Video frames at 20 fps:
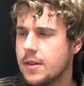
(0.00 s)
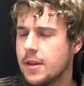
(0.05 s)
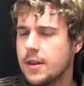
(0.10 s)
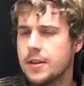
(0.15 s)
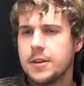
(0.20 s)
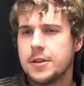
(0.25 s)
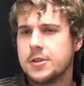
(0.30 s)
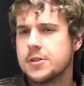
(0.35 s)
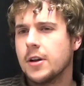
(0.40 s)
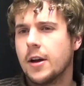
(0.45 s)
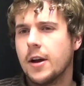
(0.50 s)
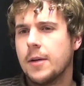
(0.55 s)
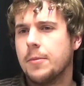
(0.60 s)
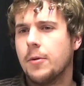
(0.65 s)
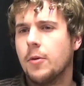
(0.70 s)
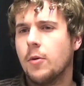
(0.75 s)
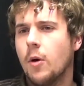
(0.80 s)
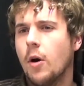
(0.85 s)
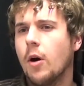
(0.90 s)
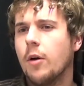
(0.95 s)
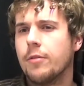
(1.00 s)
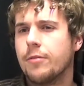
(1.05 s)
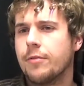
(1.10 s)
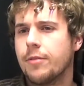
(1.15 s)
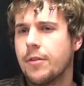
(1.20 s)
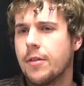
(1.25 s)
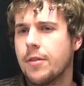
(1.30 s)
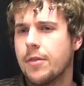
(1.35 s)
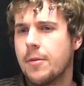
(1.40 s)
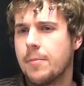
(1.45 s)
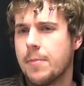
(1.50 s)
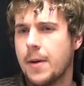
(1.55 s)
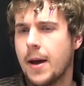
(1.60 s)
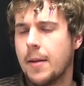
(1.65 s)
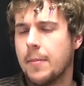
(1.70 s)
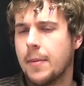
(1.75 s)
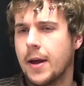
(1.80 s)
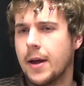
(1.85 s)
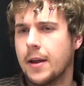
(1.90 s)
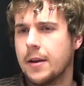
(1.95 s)
a disciple of the
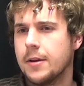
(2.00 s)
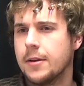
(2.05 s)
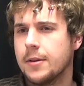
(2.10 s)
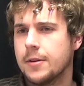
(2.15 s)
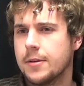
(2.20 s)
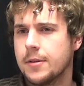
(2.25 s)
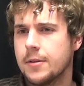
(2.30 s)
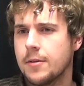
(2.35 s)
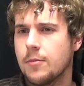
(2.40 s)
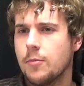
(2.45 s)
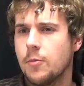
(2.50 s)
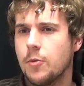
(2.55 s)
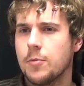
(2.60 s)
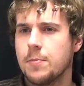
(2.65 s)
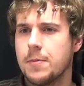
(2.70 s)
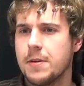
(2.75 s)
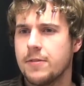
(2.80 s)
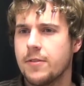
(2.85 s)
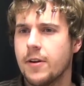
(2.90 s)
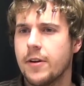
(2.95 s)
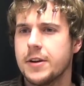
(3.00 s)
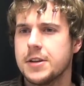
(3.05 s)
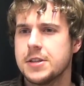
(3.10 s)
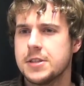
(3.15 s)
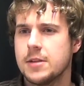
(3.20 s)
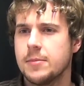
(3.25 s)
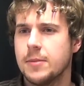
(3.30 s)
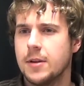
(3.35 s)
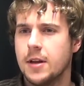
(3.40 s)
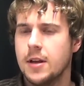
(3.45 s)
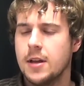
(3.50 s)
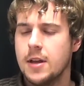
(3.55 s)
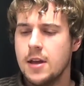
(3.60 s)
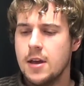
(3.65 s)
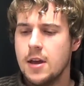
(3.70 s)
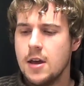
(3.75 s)
Batman, would be very similar.